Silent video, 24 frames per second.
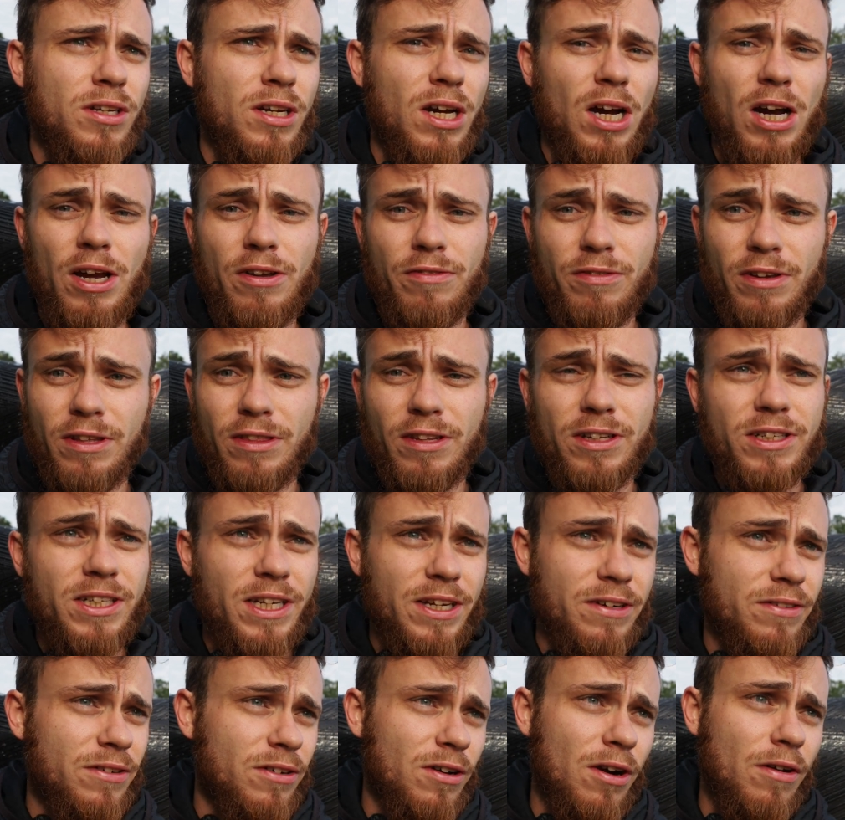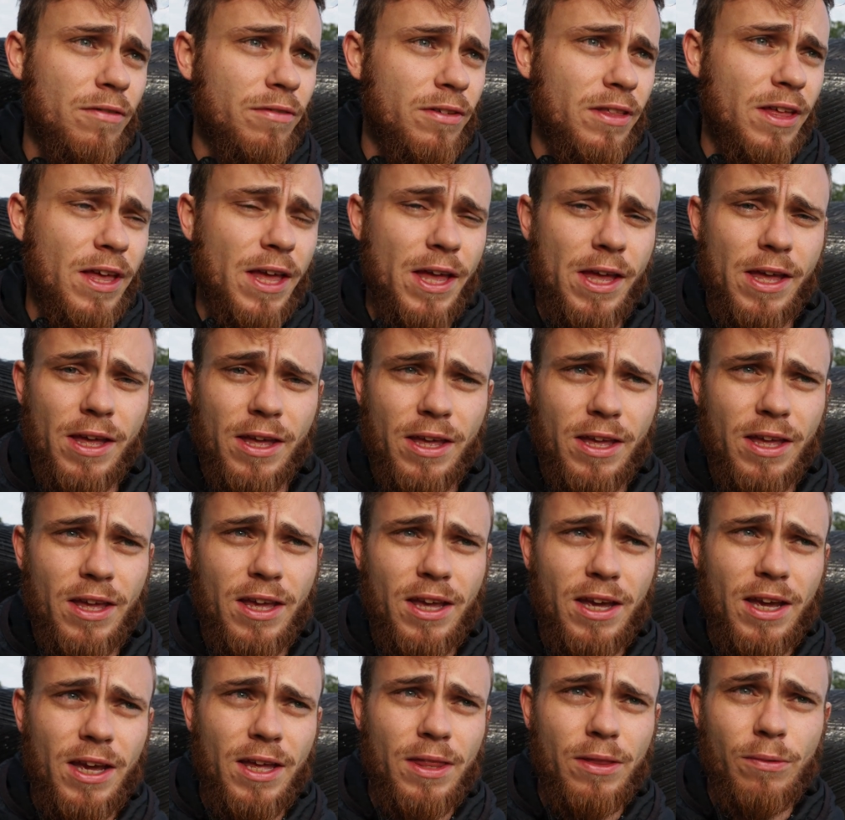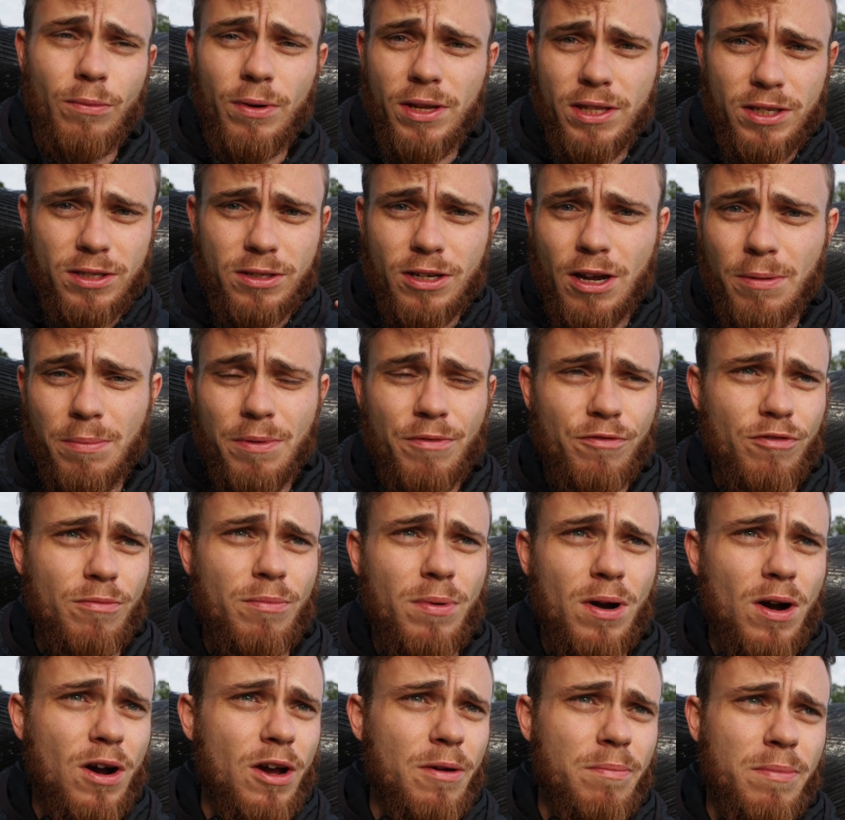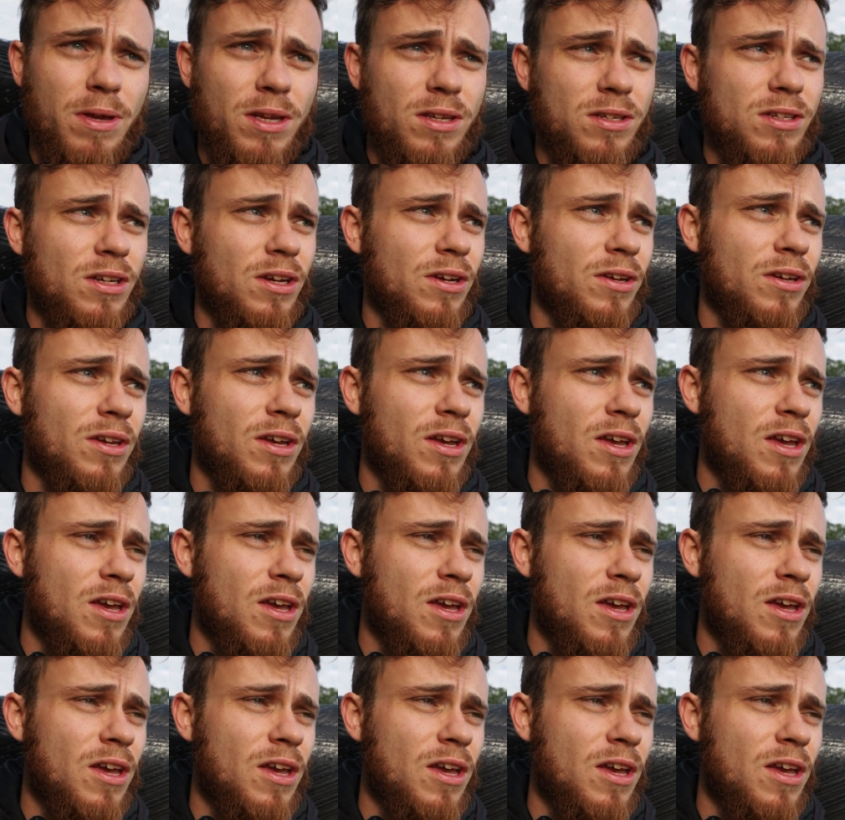I think the deer are over there and the wind's coming from behind me so